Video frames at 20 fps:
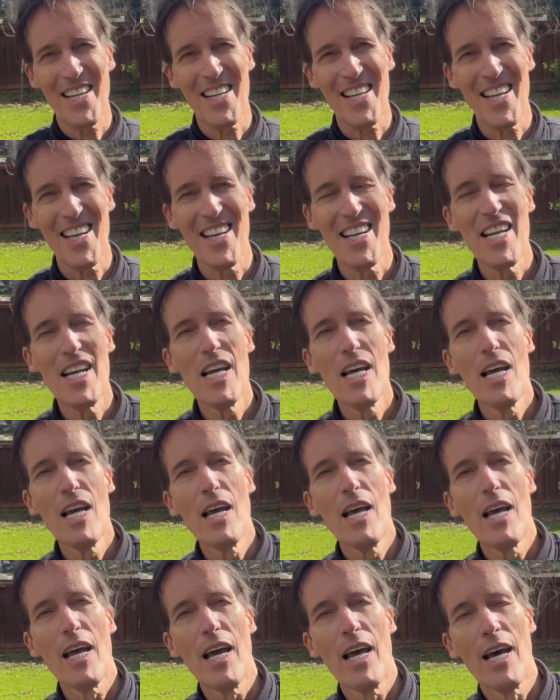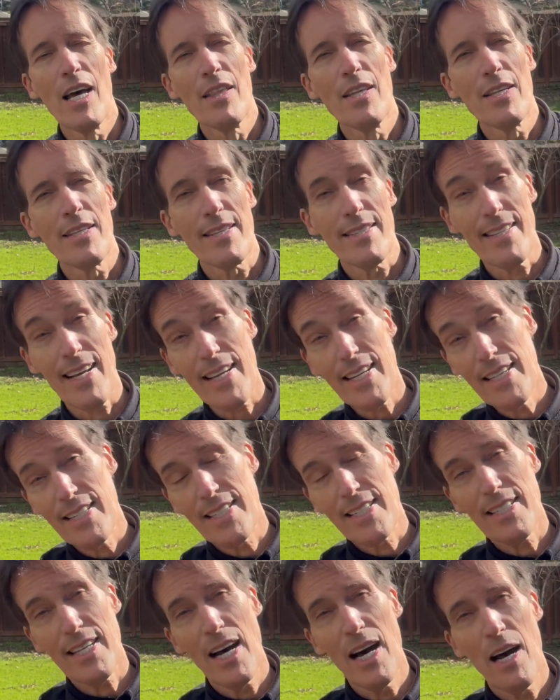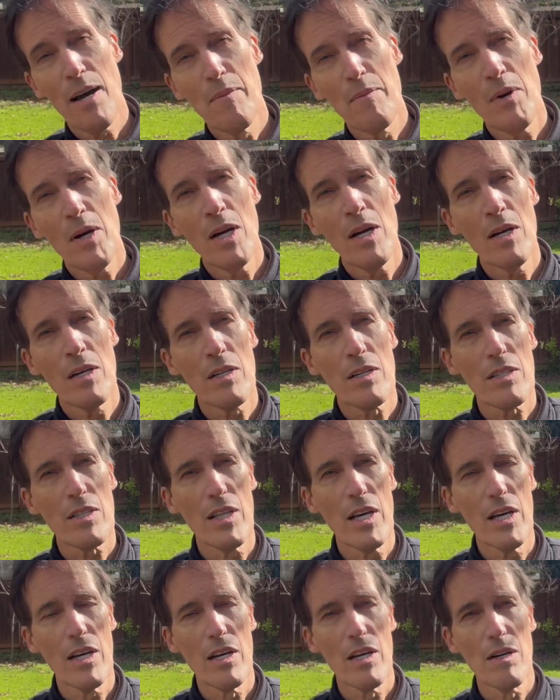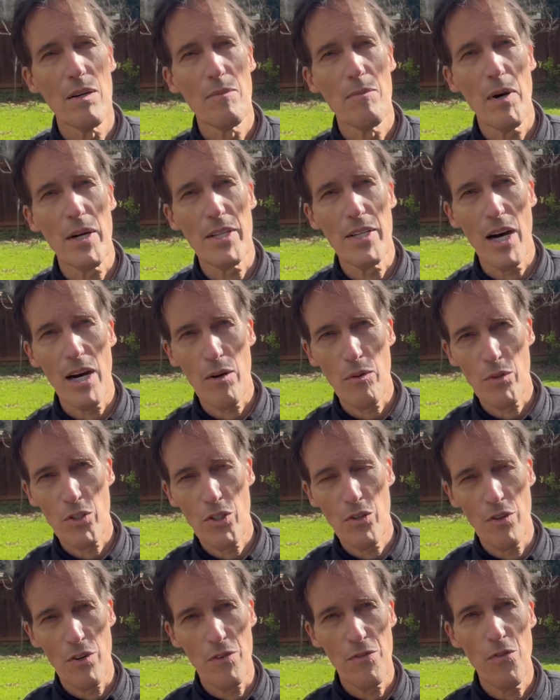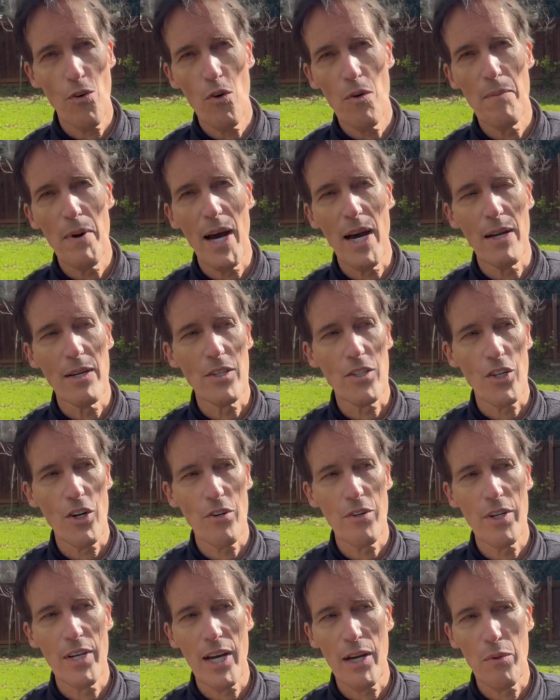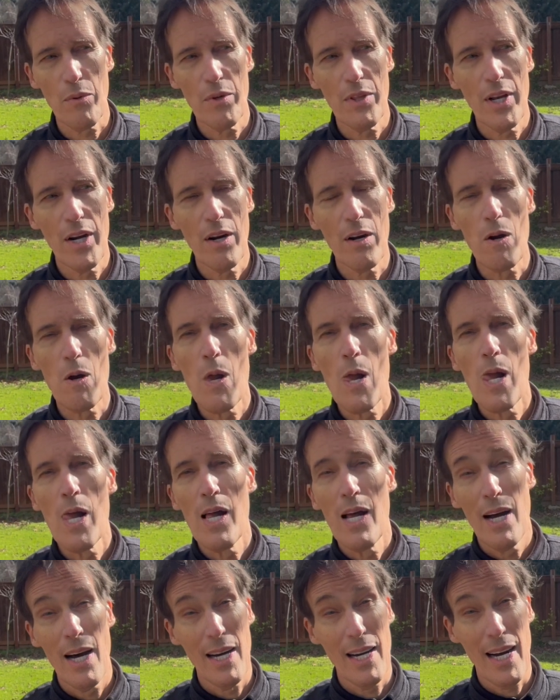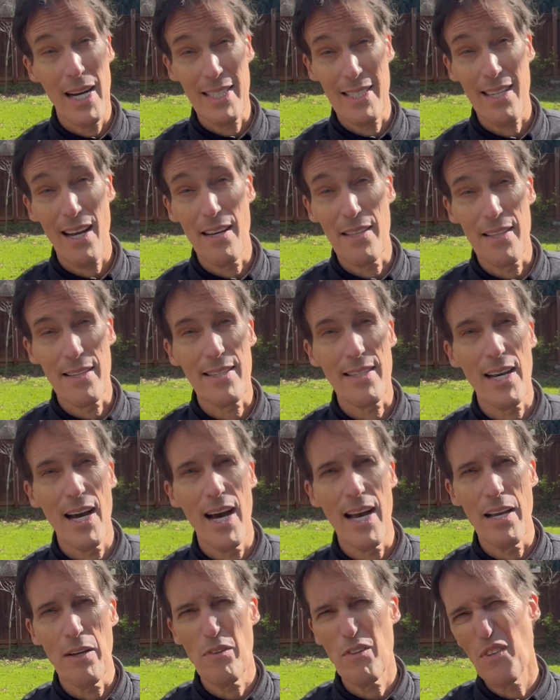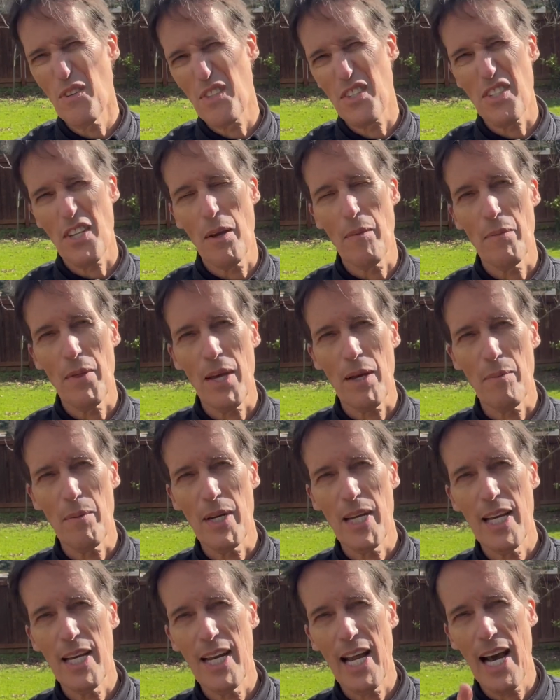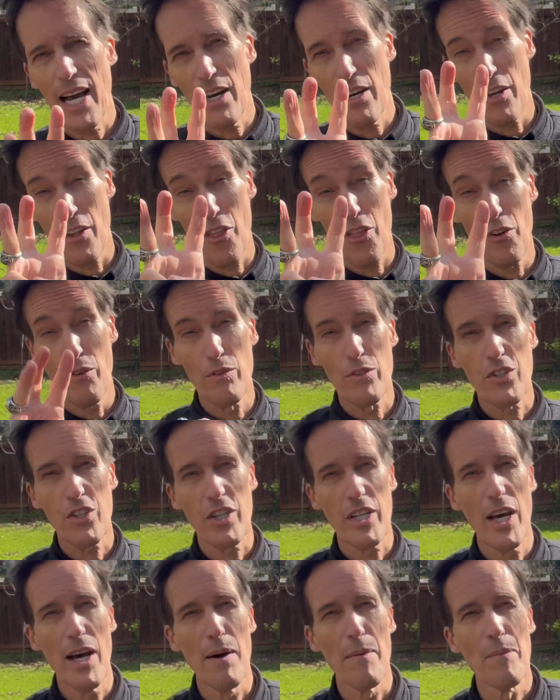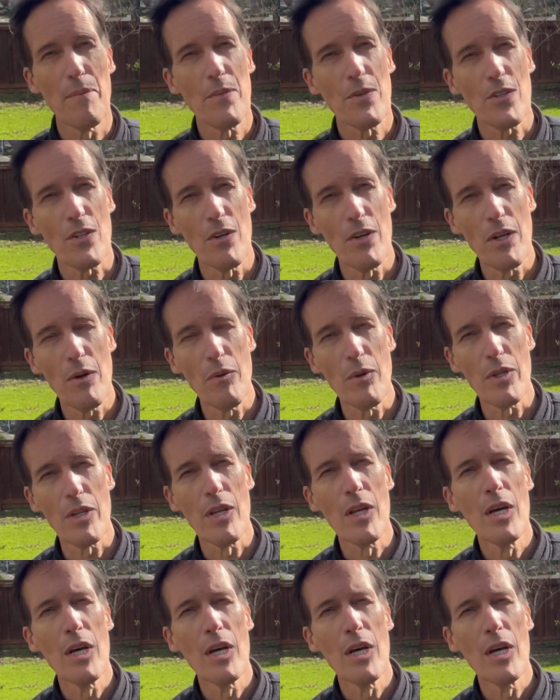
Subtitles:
again. And then the second time that my daughter was doing a format, and Jared and I were there, I saw this guy. He was doing the same thing, but he had added a 3rd step. So he would